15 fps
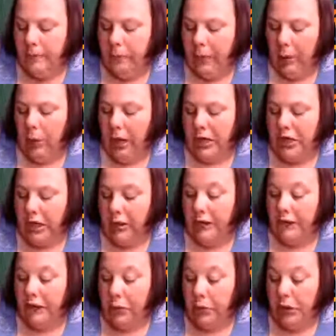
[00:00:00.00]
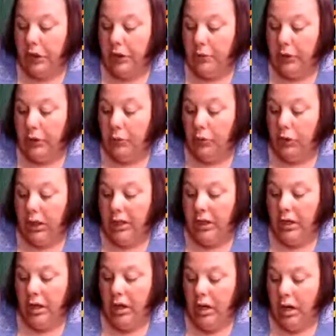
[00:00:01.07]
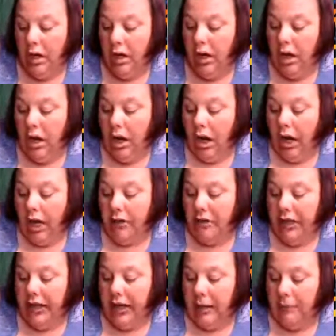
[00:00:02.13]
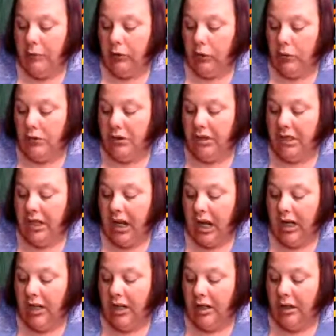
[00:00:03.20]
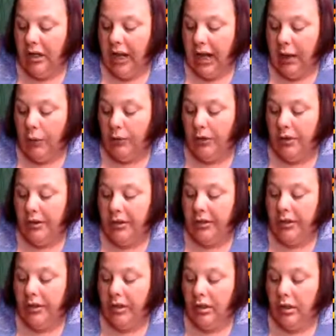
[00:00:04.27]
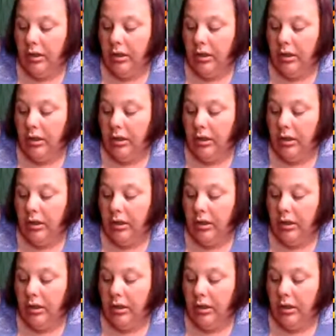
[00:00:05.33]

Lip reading: my watch hours for 2021, I think I'm close to 900 hours.